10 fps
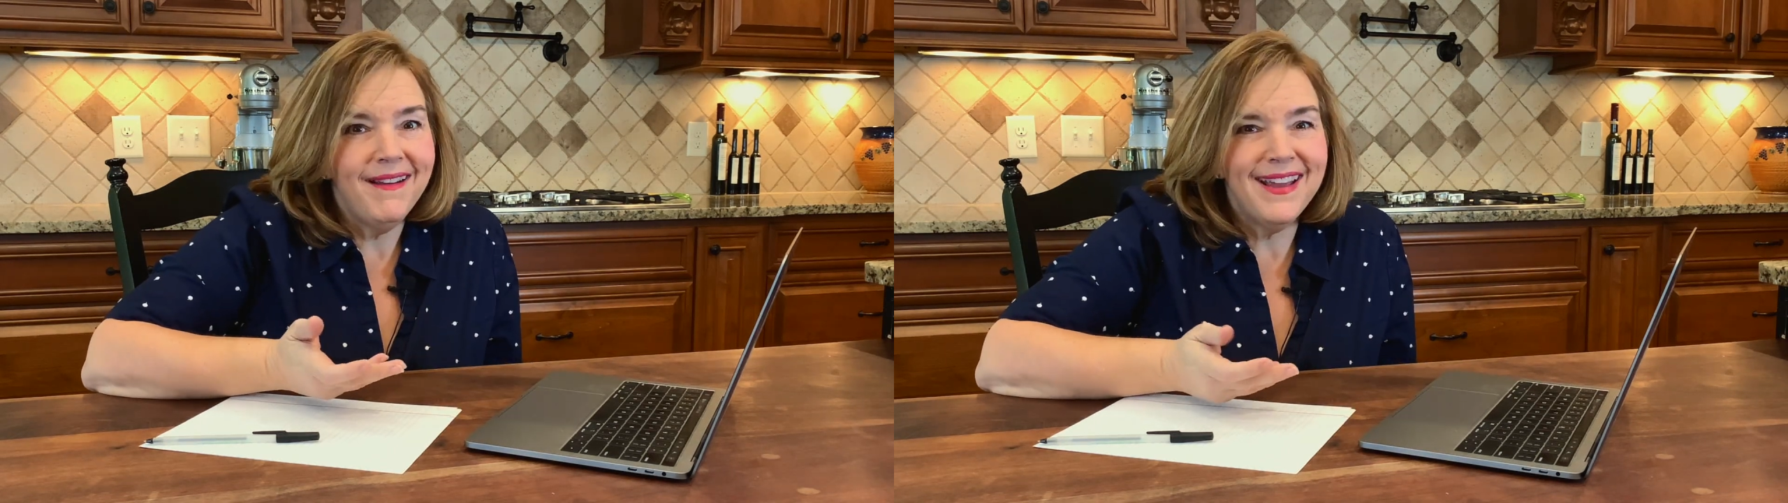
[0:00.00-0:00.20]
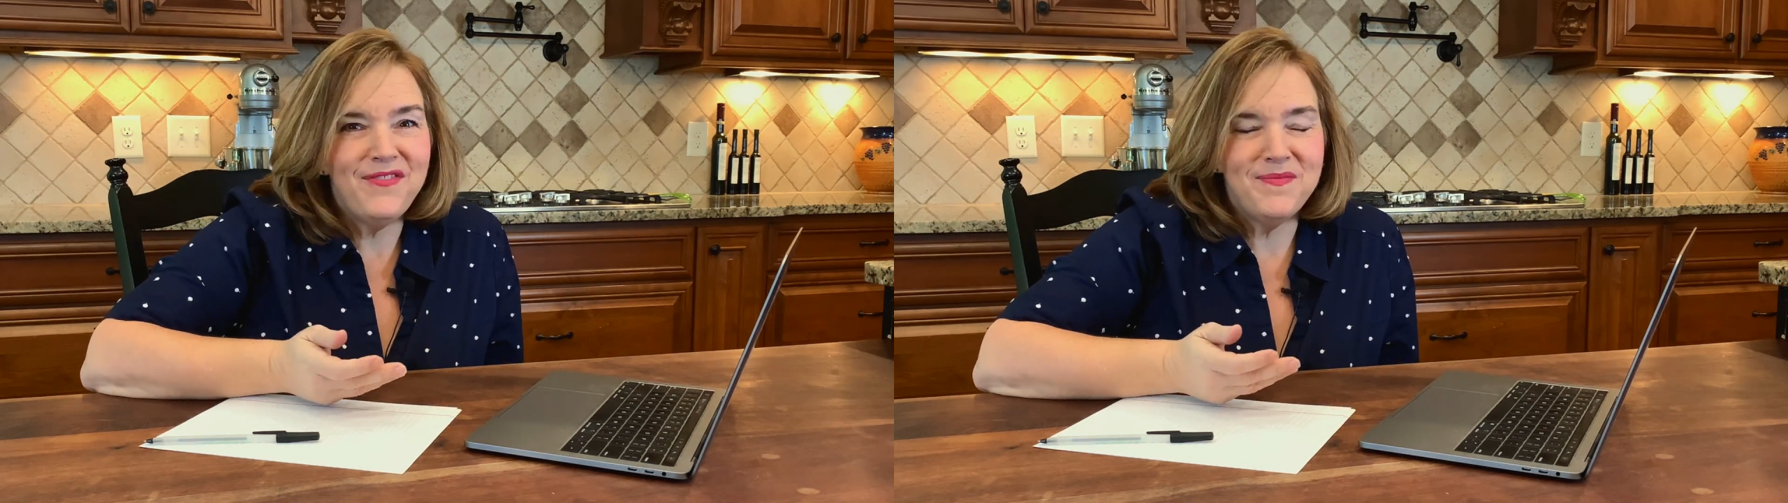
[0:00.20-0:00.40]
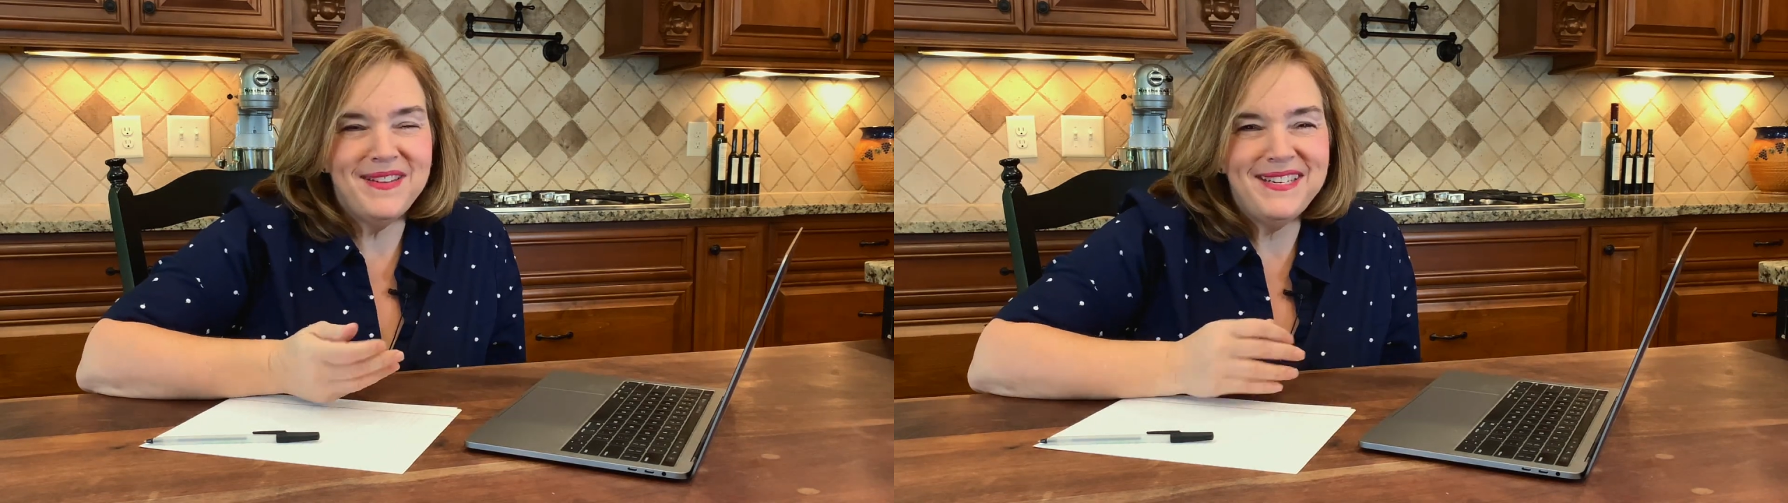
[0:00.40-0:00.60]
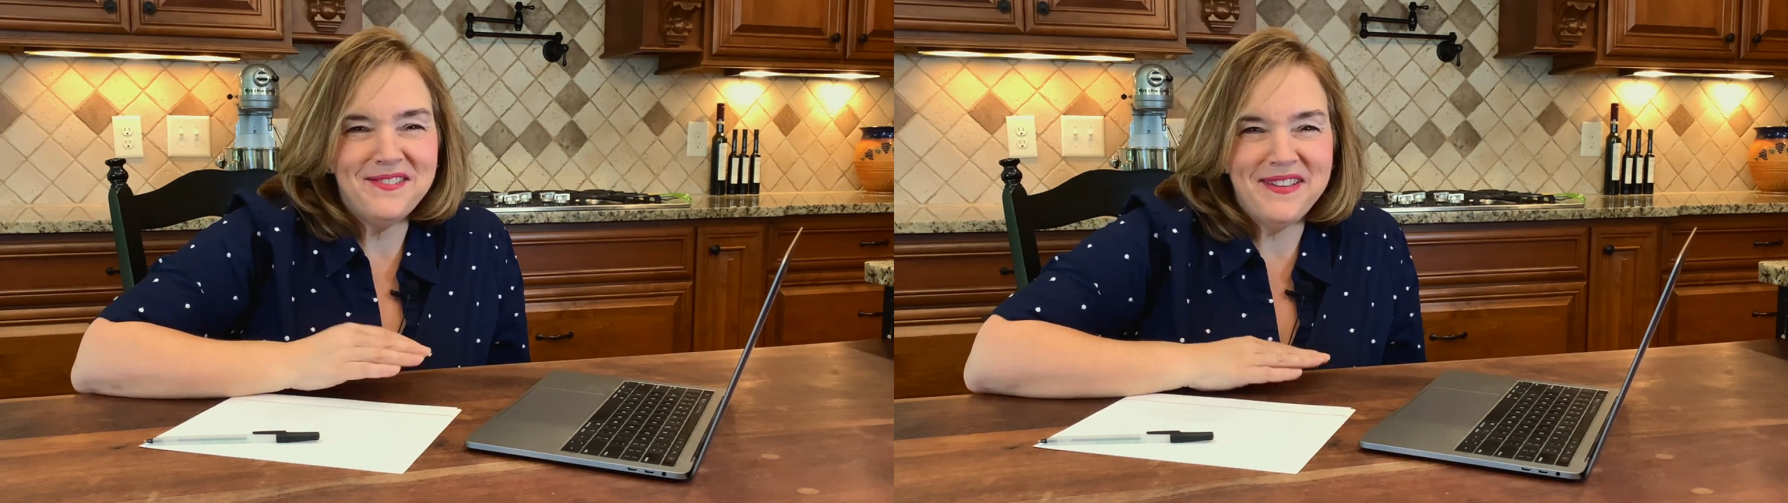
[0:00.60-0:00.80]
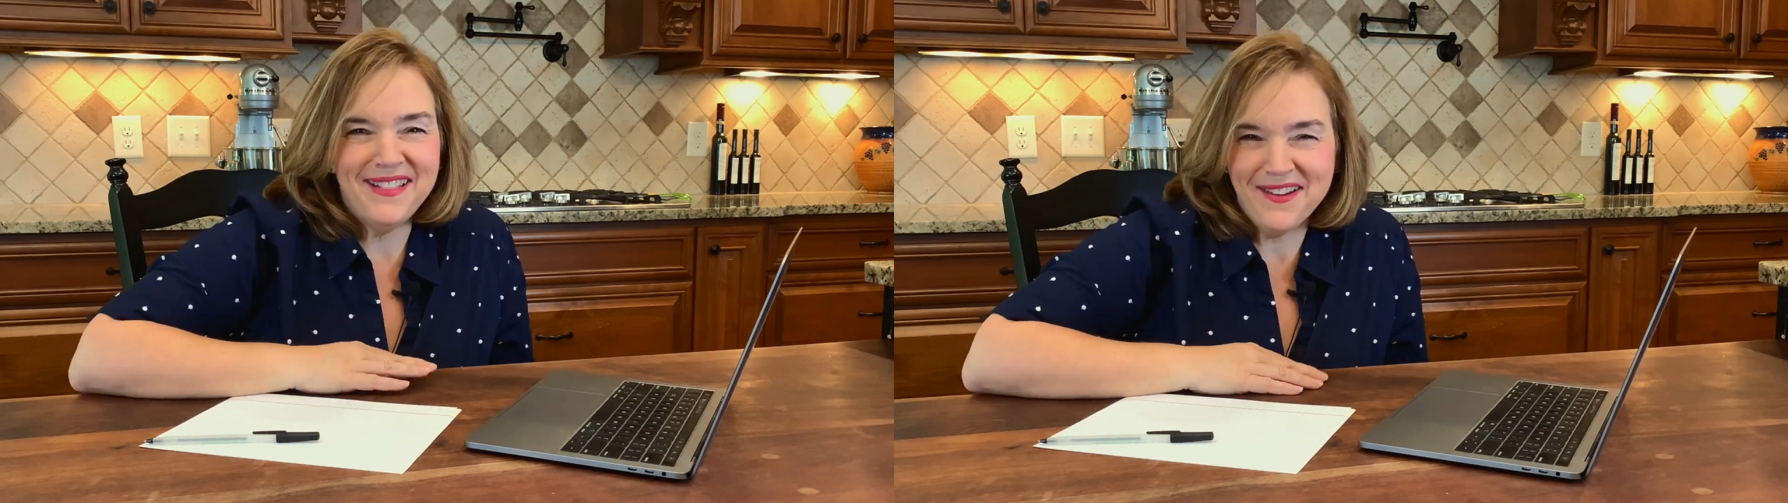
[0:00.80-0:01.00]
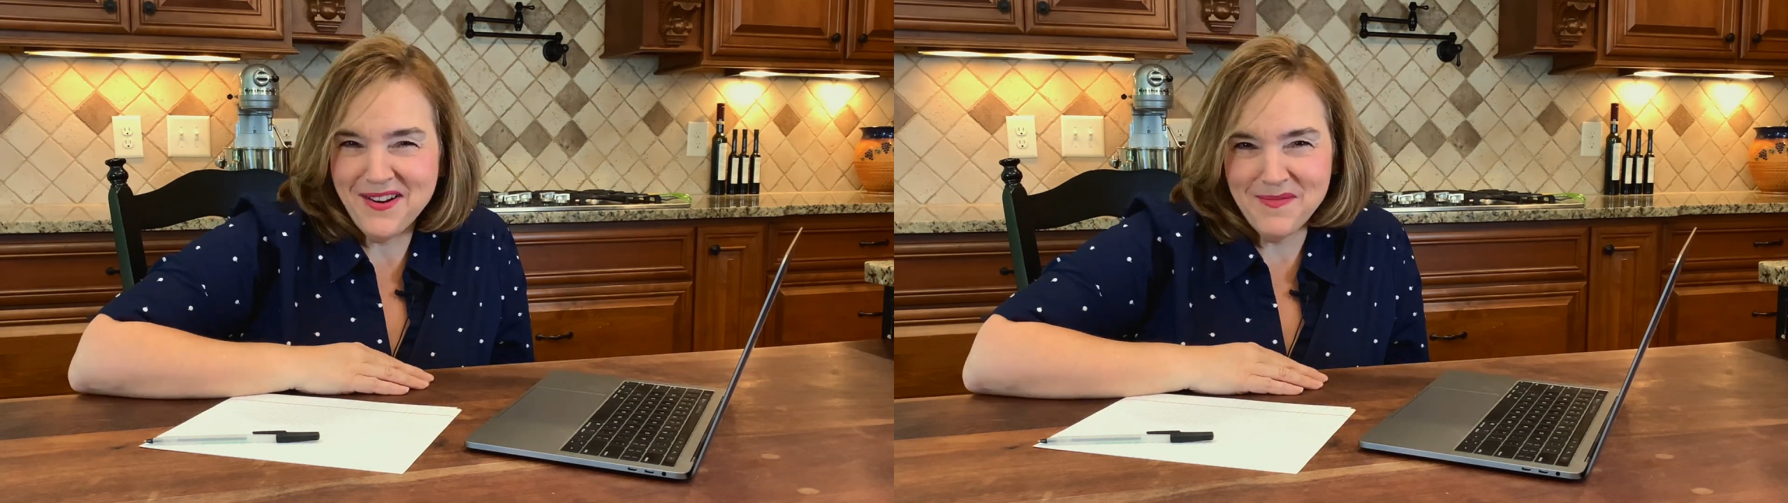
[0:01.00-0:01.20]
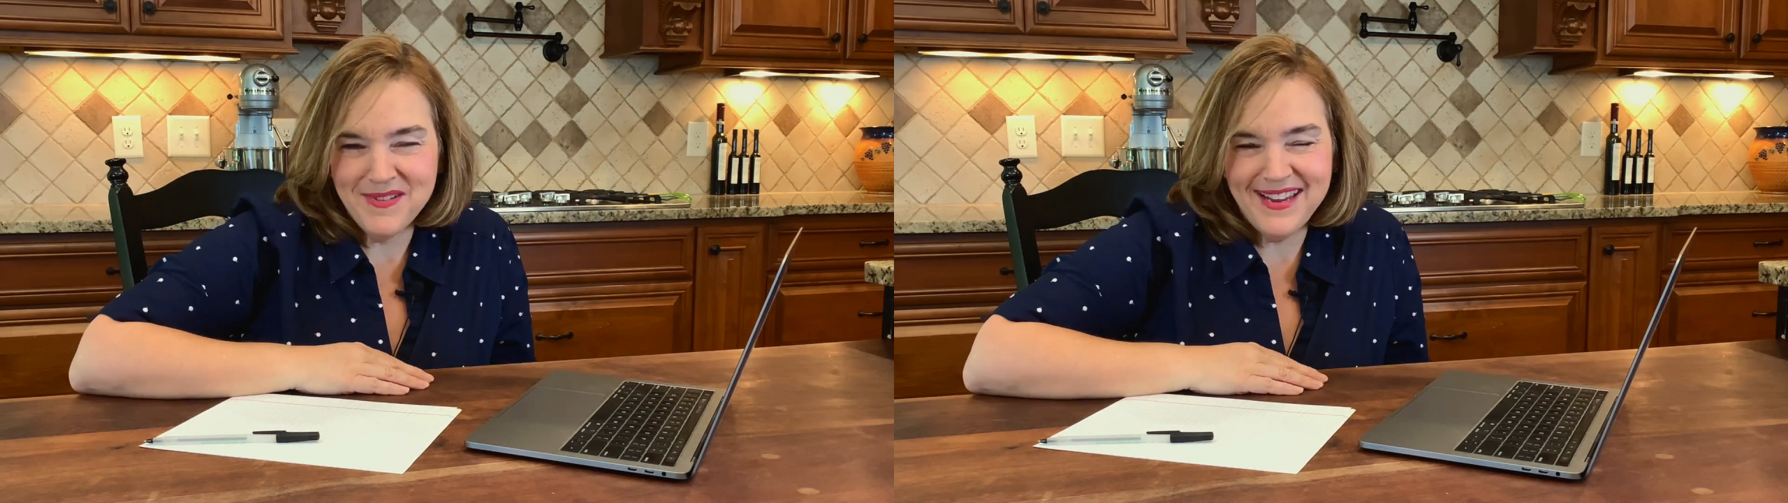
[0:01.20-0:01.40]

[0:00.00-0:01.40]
if you've been doing low carb or